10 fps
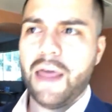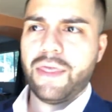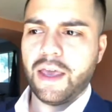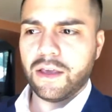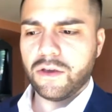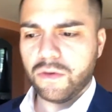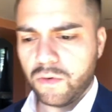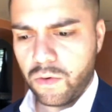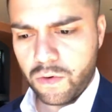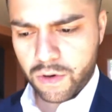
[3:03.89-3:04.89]
think
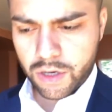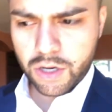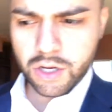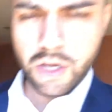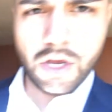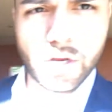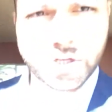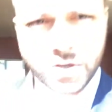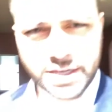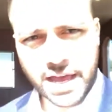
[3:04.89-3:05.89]
you
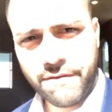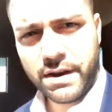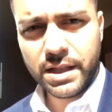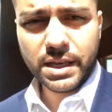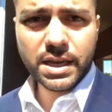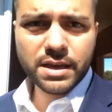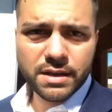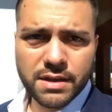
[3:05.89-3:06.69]
should definitely